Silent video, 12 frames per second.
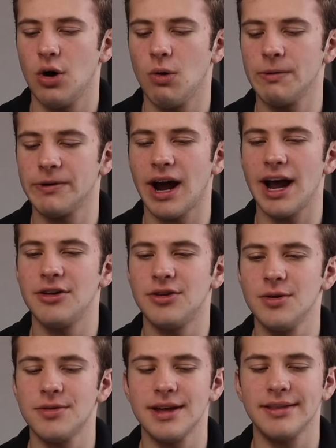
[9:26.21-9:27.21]
However, I
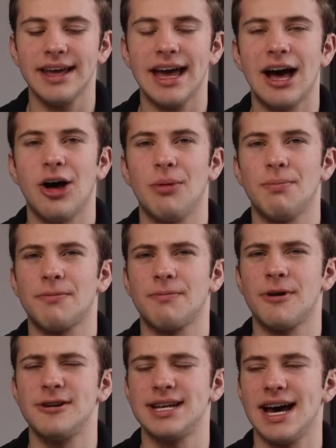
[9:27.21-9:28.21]
do think they help
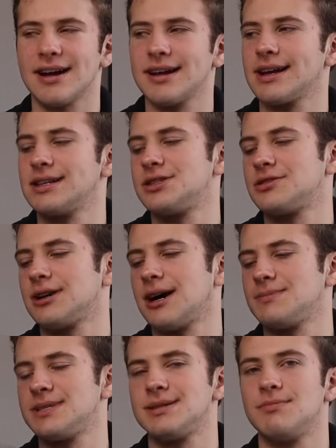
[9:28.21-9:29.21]
protect against
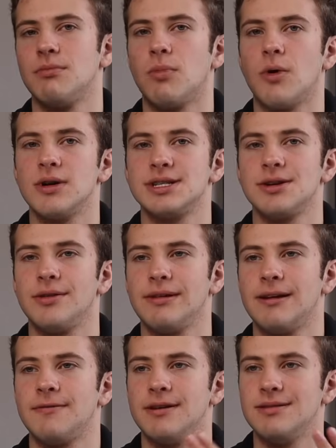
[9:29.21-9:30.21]
drops more so
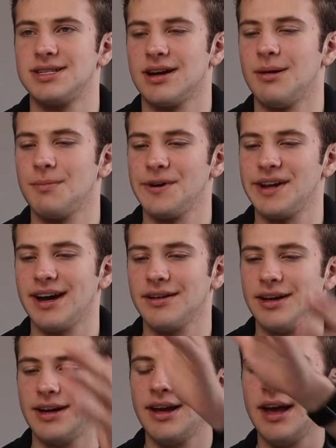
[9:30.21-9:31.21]
than if it is
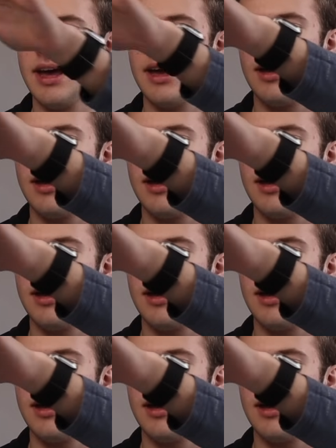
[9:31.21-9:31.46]
unprotected.